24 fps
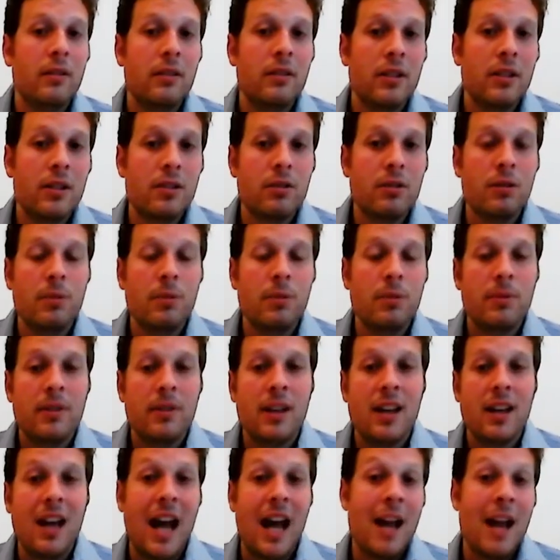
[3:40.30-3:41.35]
this
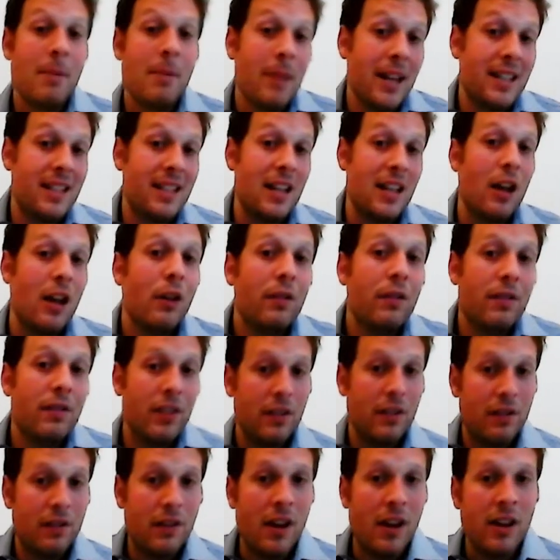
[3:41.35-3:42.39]
groupthink. I myself
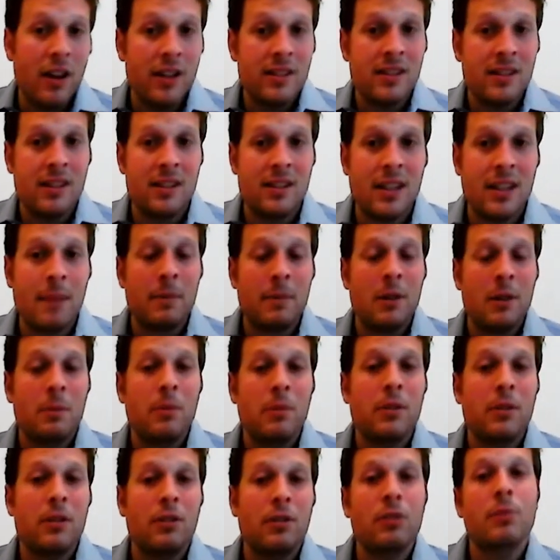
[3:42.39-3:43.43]
have fallen
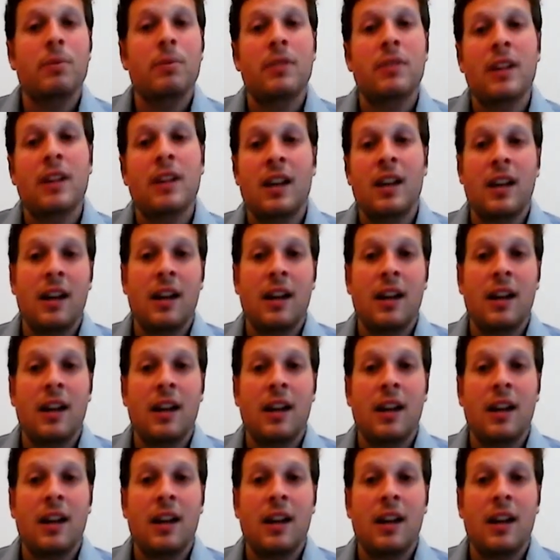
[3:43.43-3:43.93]
susceptible to groupthink.